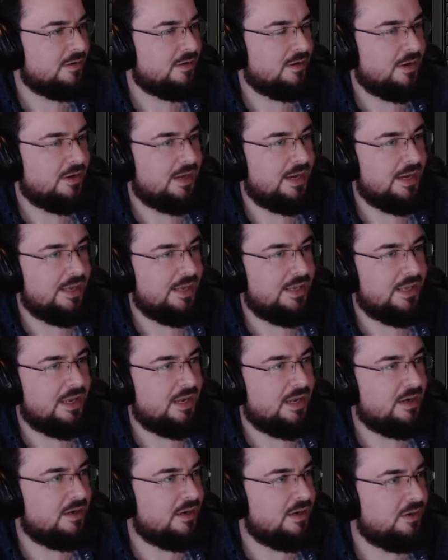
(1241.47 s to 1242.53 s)
I
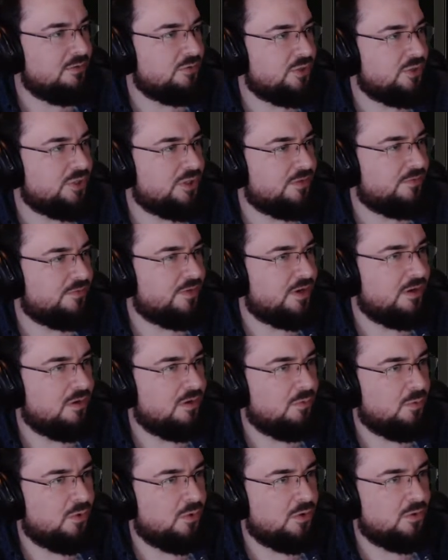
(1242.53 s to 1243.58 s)
can now justify a
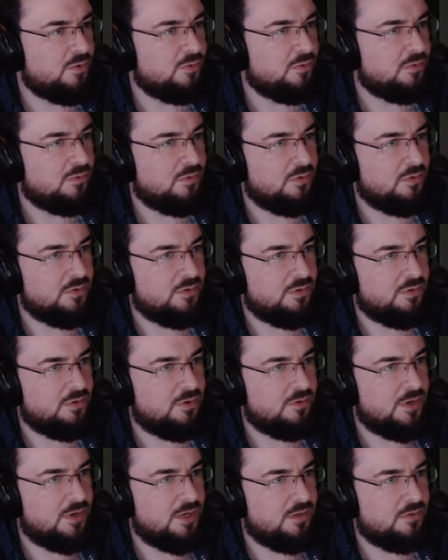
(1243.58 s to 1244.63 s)
war goal on
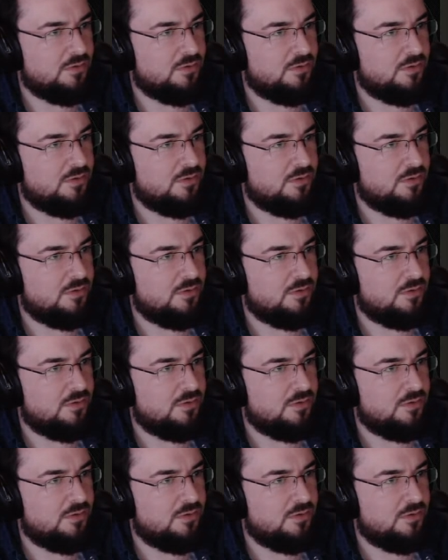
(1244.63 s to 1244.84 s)
Uruguay though.